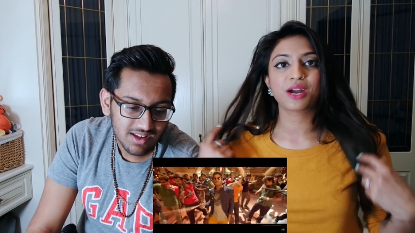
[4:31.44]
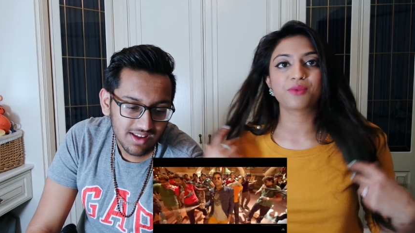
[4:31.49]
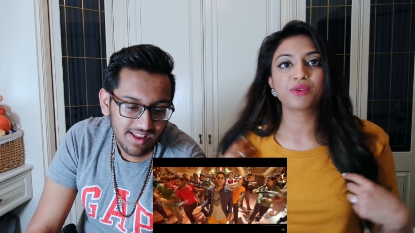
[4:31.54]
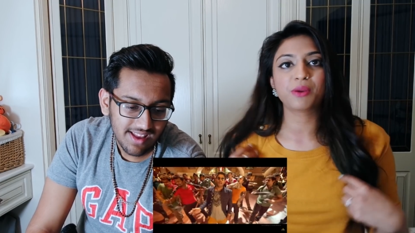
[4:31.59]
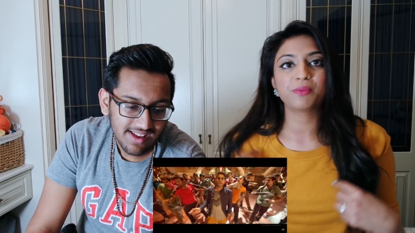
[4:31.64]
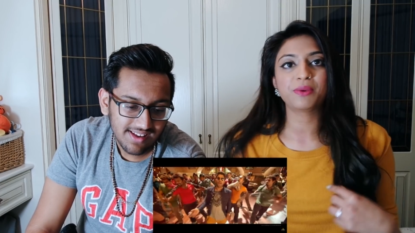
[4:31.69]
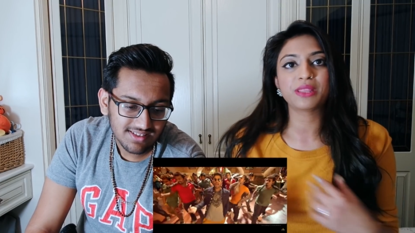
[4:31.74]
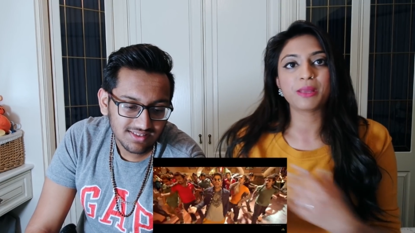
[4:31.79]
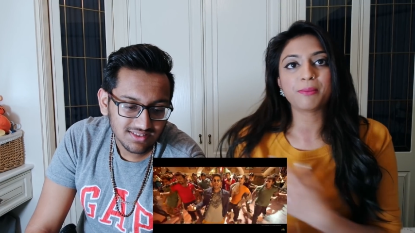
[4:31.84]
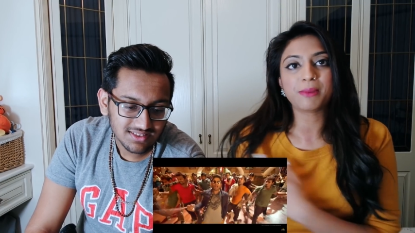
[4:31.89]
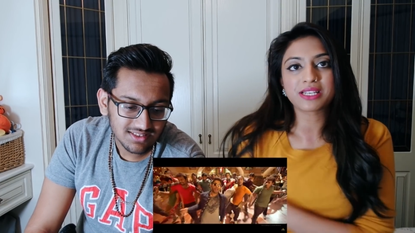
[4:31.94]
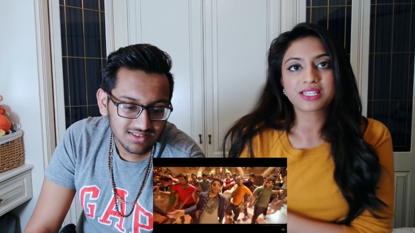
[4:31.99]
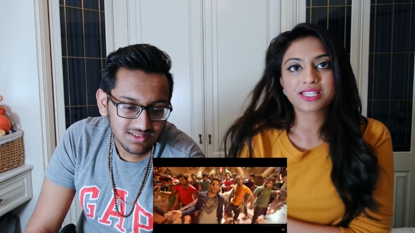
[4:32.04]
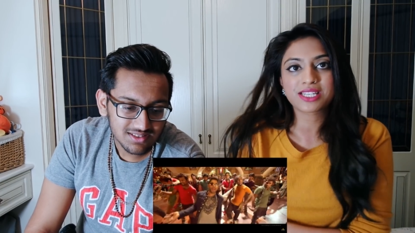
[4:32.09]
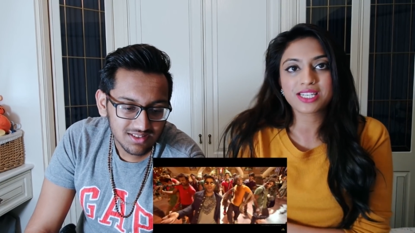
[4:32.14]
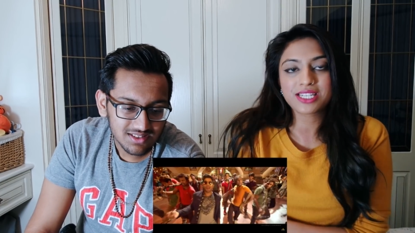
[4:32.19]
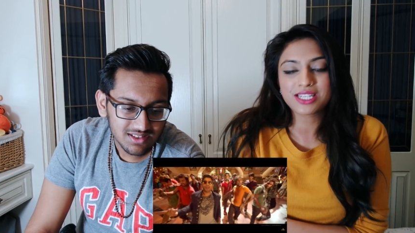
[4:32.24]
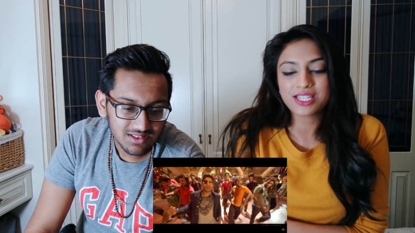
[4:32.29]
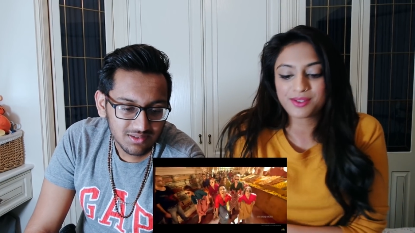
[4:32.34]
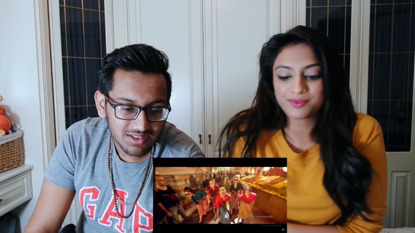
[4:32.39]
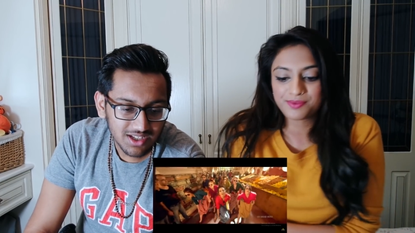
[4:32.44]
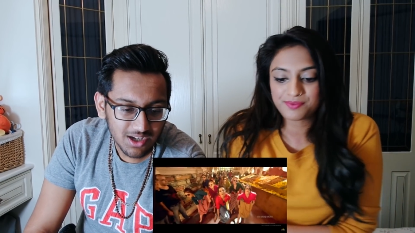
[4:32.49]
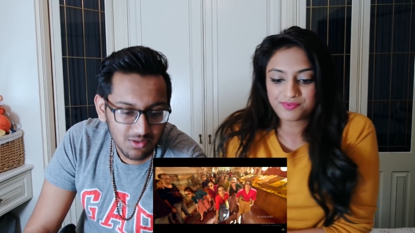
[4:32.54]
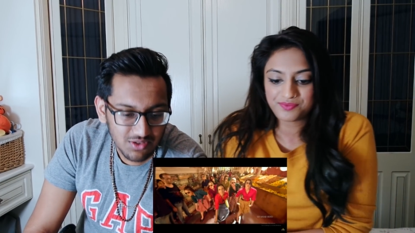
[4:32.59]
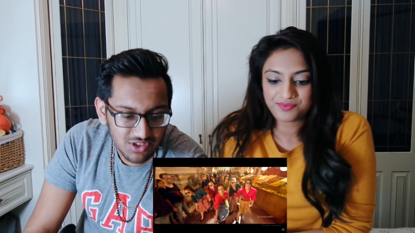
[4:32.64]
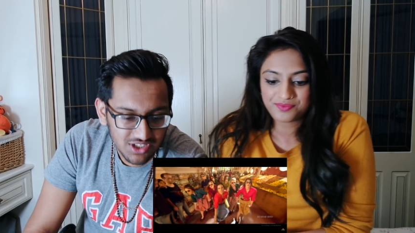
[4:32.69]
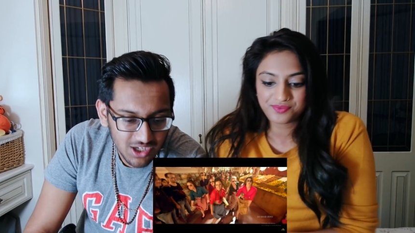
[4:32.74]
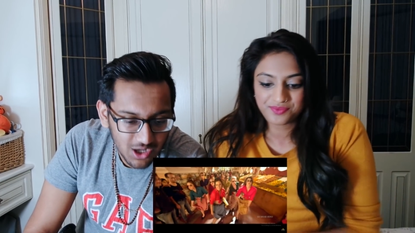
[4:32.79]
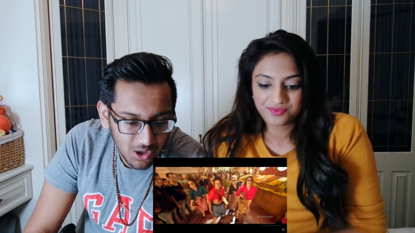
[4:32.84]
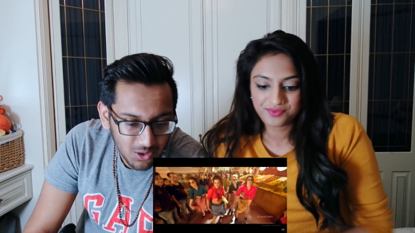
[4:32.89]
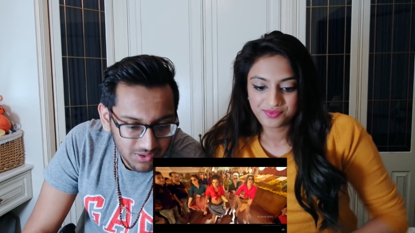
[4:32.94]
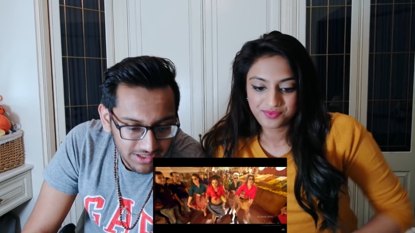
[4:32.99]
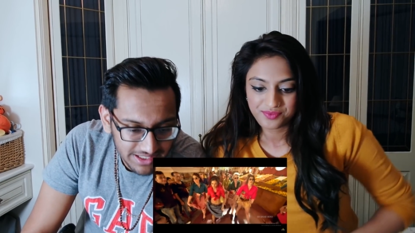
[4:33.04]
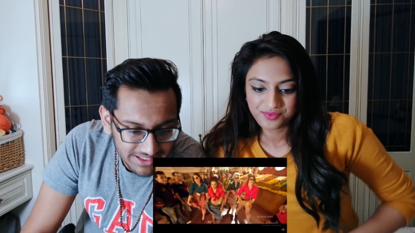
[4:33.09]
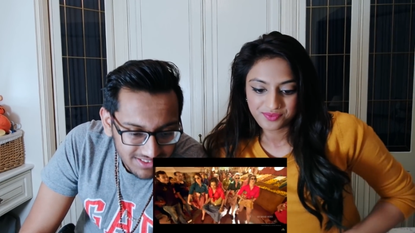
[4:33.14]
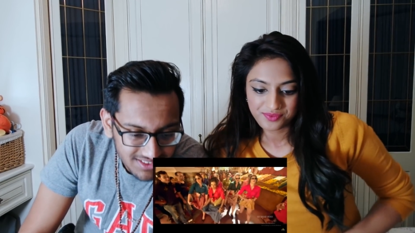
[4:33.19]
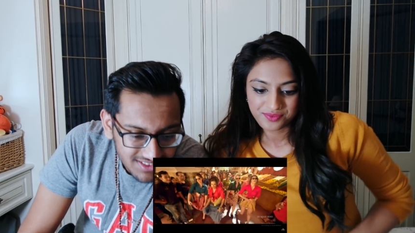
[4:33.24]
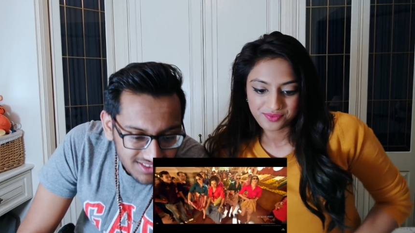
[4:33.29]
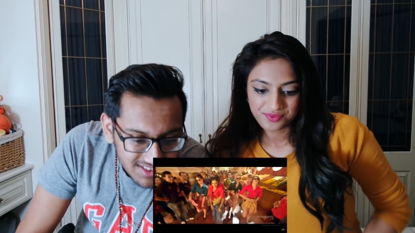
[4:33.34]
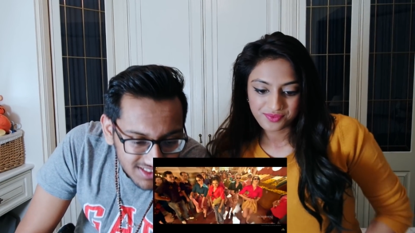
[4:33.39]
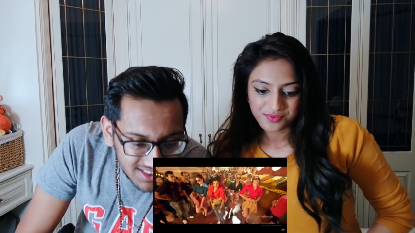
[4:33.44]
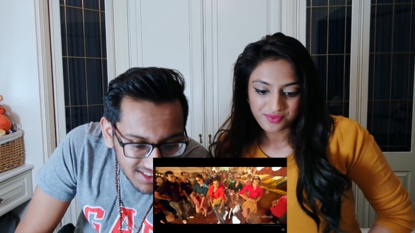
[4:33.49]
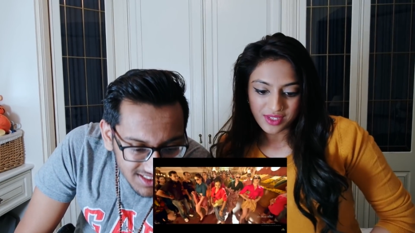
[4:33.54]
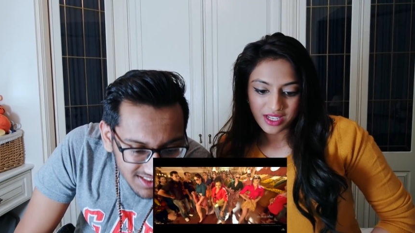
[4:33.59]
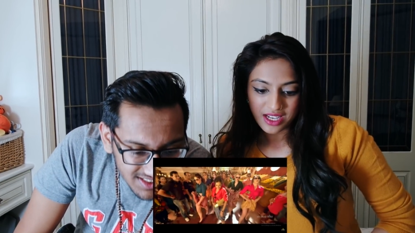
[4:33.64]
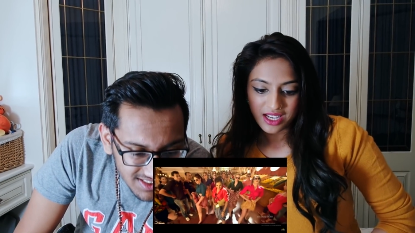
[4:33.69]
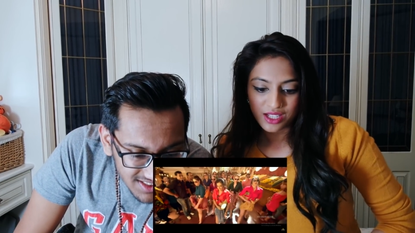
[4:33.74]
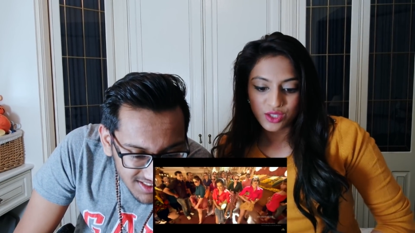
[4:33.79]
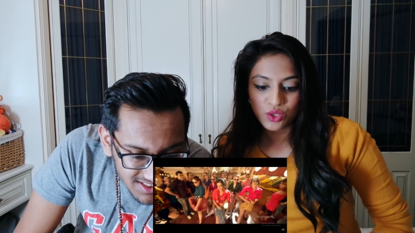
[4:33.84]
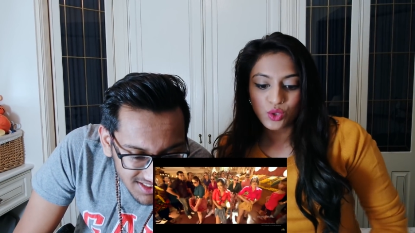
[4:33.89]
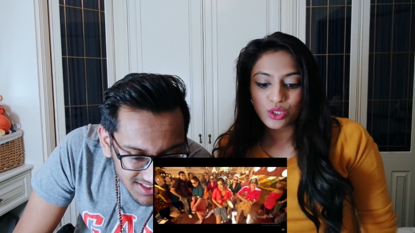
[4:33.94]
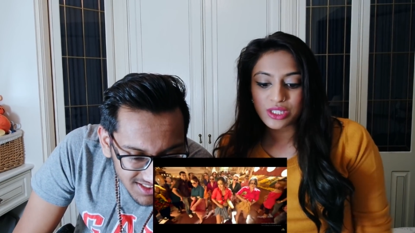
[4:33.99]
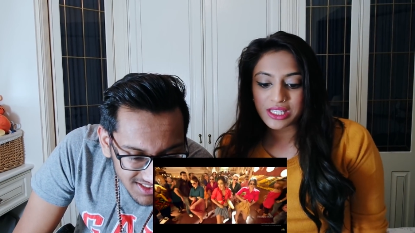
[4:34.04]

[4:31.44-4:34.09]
Speaker 1: see, I'm ripping the mustard.
Speaker 2: The hell is she holding? A